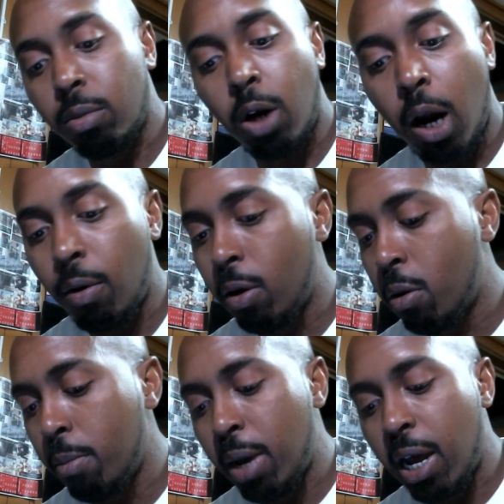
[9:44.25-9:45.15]

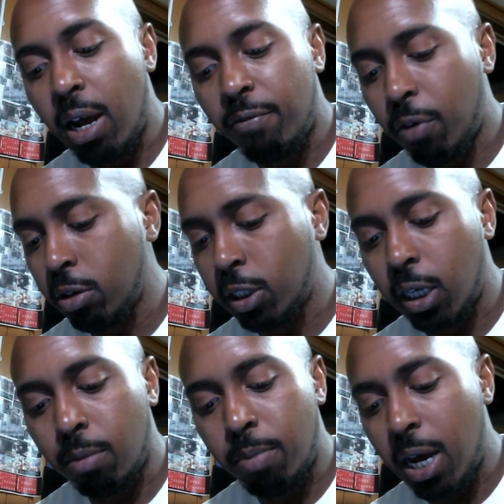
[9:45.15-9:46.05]
carry-on bag, first
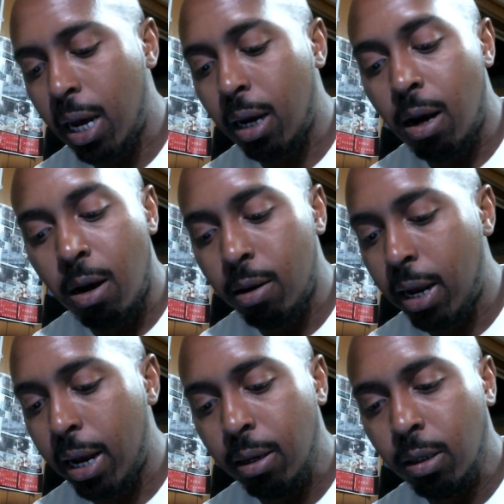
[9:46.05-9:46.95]
check bag, all that.